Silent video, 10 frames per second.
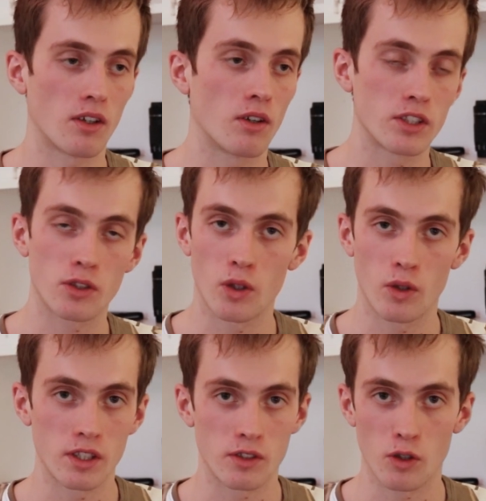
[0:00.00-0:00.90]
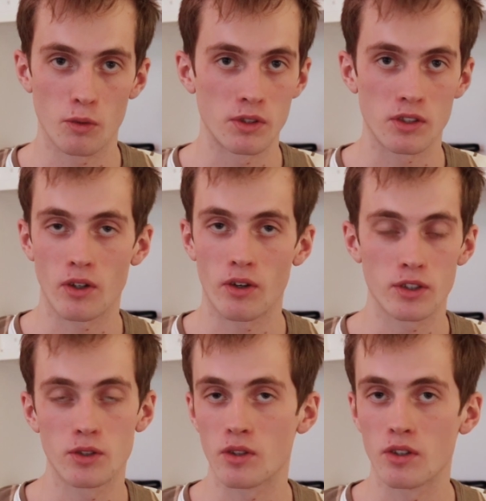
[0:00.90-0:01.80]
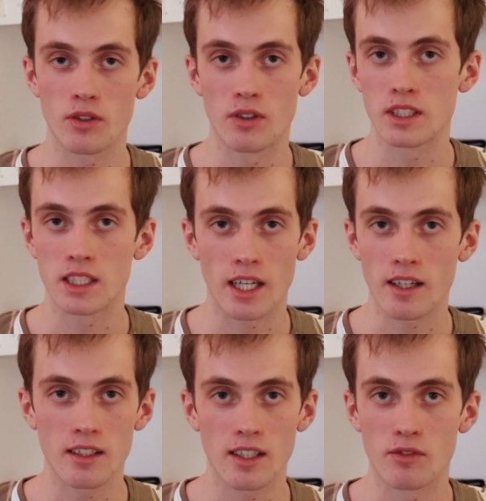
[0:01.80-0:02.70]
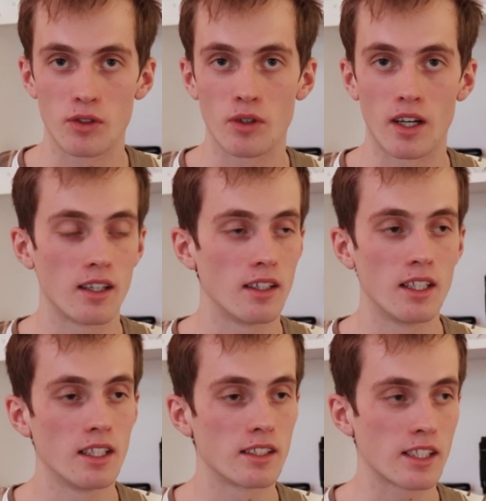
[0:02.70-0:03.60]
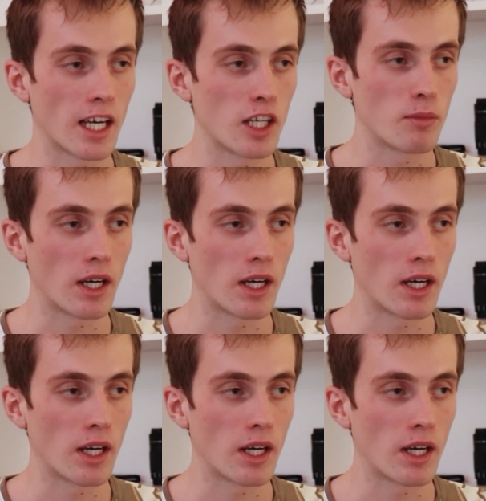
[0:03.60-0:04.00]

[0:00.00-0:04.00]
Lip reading: All the code is open source, so you can go and check if you are scared